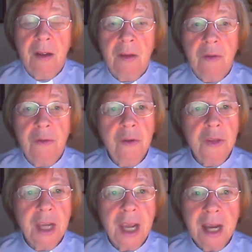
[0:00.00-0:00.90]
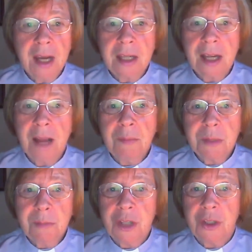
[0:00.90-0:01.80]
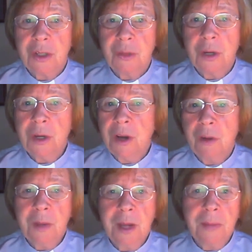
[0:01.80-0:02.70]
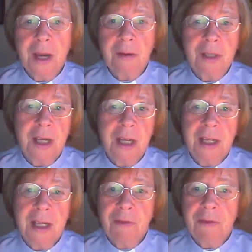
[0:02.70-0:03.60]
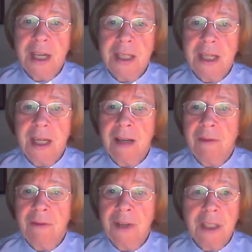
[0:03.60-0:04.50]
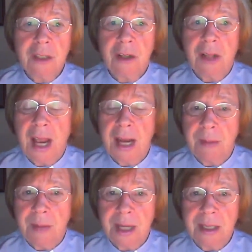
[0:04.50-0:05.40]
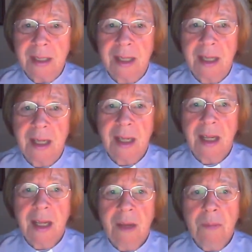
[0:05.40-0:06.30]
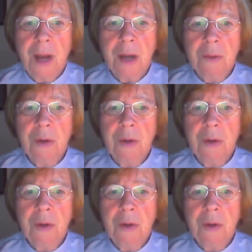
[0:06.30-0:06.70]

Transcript: For the king to come's mission would not be about defeating physical enemies, but